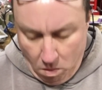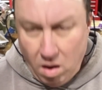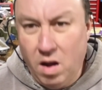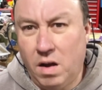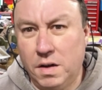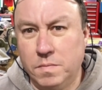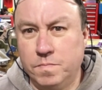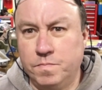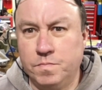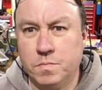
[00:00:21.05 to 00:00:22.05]
on
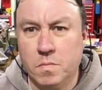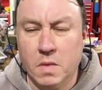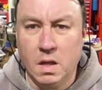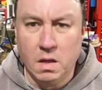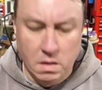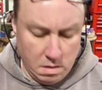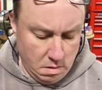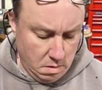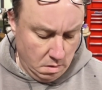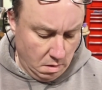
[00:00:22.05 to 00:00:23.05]

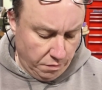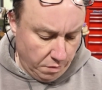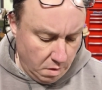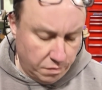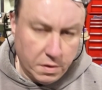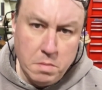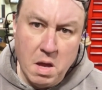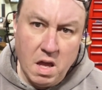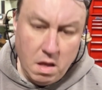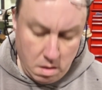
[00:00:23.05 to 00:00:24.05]

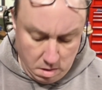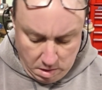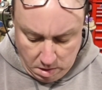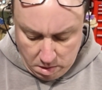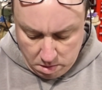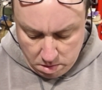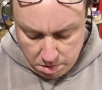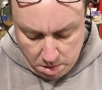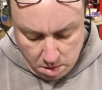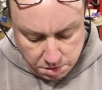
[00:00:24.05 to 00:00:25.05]
Fleabay, and
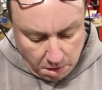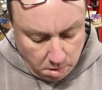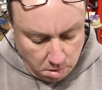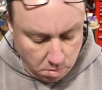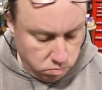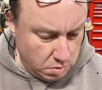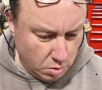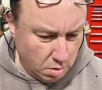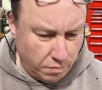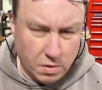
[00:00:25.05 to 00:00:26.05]
the seller
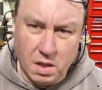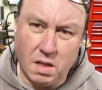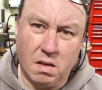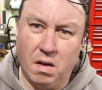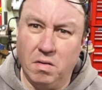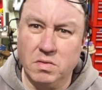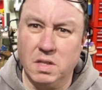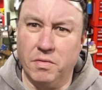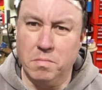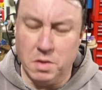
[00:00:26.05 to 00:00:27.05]
sold it for like, I don't know,
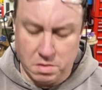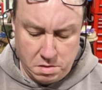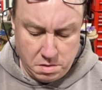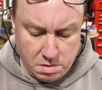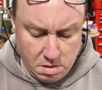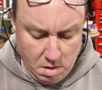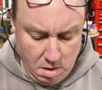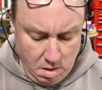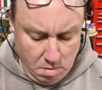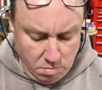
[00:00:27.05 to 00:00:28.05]
$7.
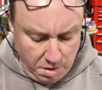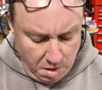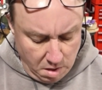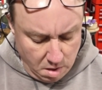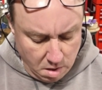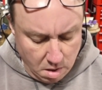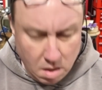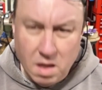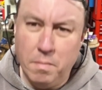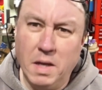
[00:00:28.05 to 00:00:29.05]
But he
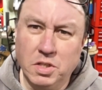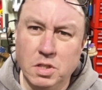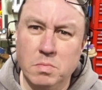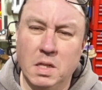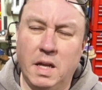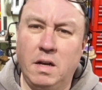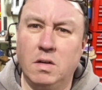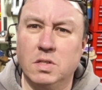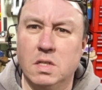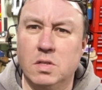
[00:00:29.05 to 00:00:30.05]
messaged me later and
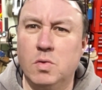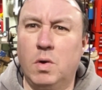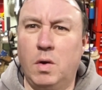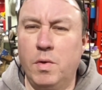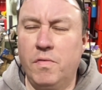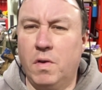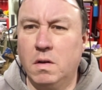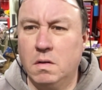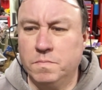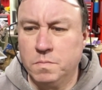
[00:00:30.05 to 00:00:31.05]
says, "Do you want a refund?
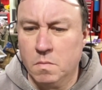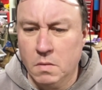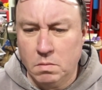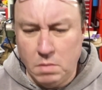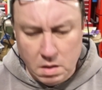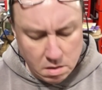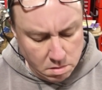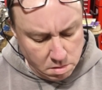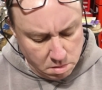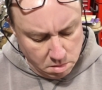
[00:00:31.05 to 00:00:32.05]

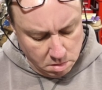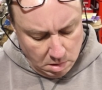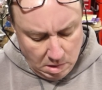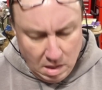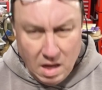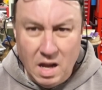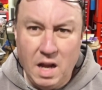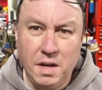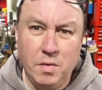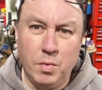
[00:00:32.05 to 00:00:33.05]
Because I
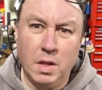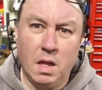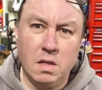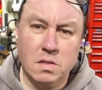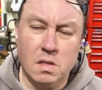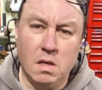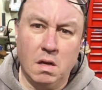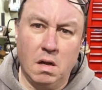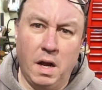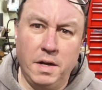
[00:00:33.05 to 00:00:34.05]
didn't realize the
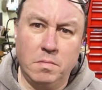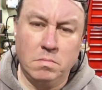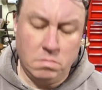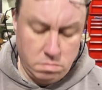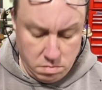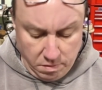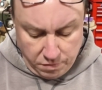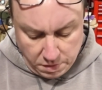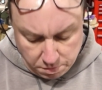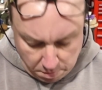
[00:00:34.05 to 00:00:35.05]
item, the
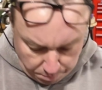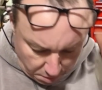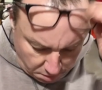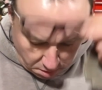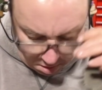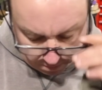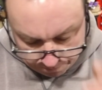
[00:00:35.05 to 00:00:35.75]
vice grip, it's a